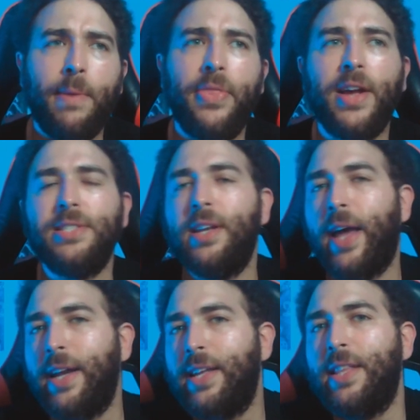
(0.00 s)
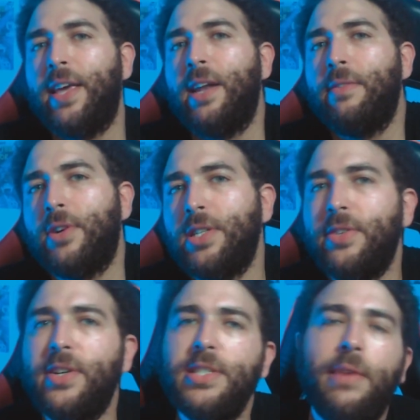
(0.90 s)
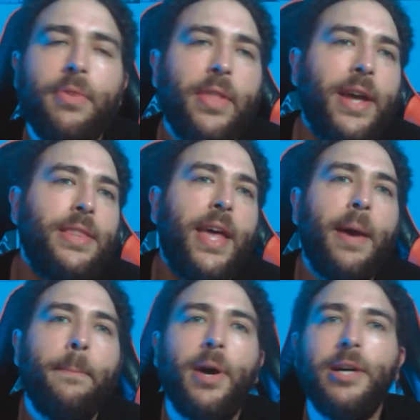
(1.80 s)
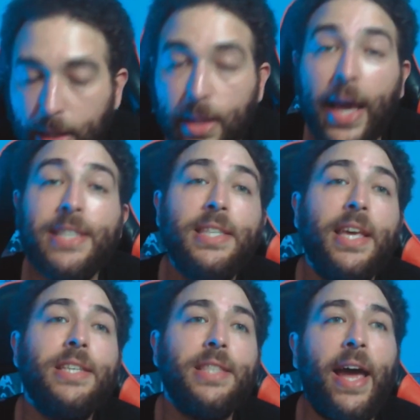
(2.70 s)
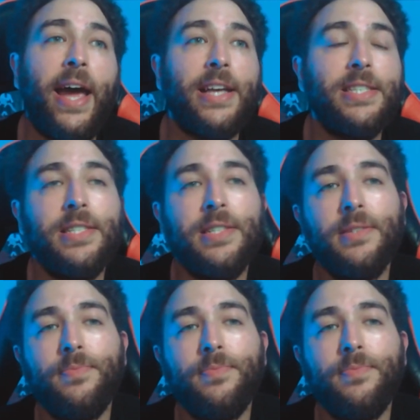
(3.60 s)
I think it's the 19th anniversary or something like that. But last things last.